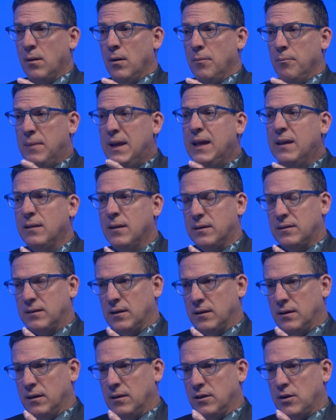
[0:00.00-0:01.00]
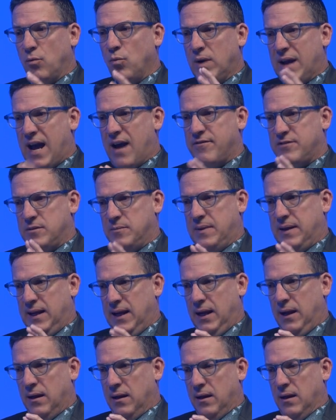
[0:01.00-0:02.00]
mean that we have to
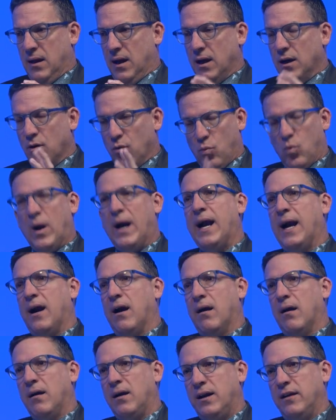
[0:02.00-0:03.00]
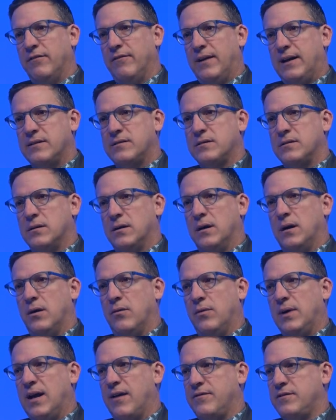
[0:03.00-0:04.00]
be an aware investor,
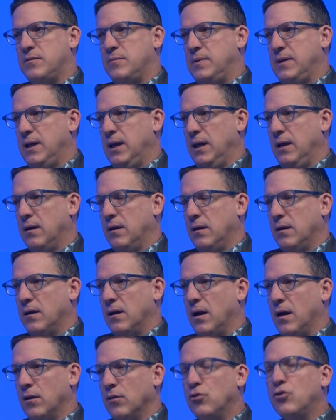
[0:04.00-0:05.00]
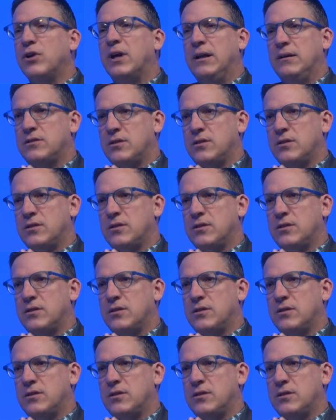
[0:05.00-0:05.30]
and we have to be looking